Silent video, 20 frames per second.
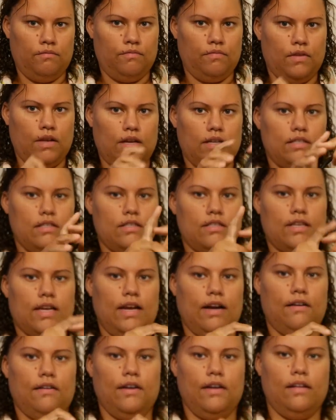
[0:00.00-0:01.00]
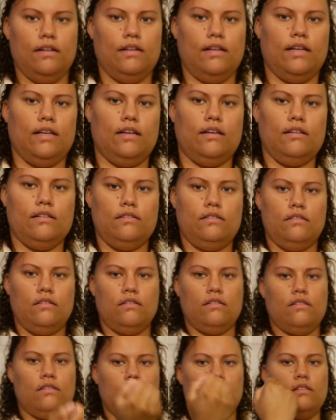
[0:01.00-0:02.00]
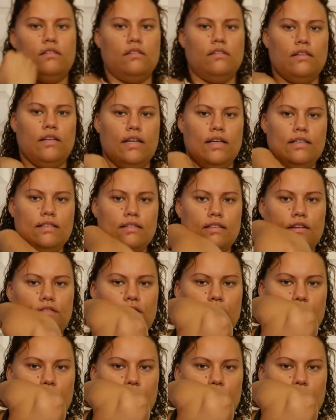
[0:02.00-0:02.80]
and just carry it like this if you